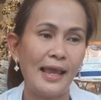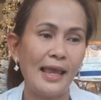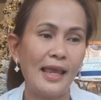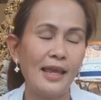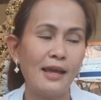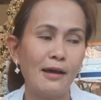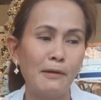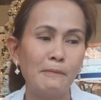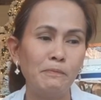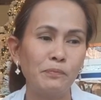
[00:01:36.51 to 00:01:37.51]

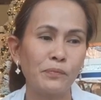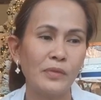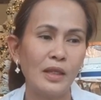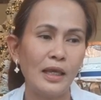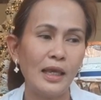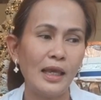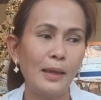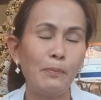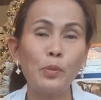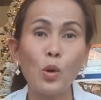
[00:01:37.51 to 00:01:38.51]

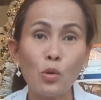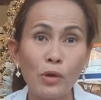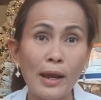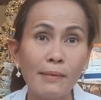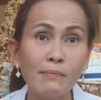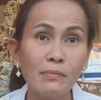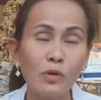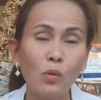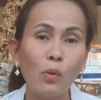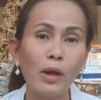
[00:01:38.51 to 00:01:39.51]
a program
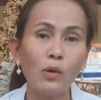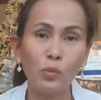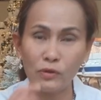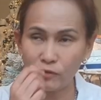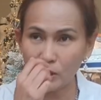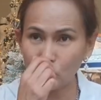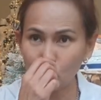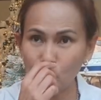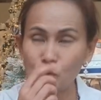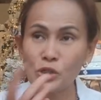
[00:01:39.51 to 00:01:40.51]
where we've
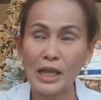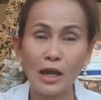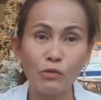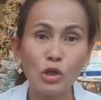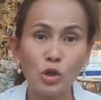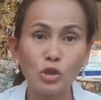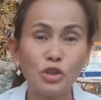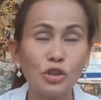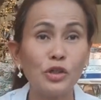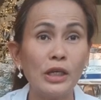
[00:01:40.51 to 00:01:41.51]
introduced
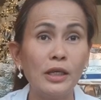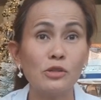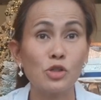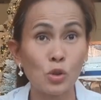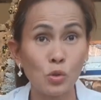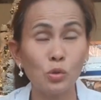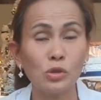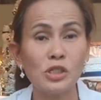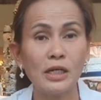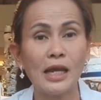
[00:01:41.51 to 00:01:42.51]
agriculture in
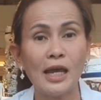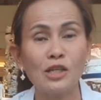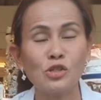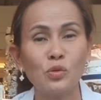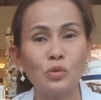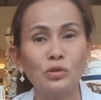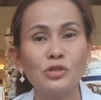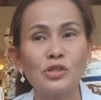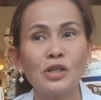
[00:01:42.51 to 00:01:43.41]
schools, in high schools,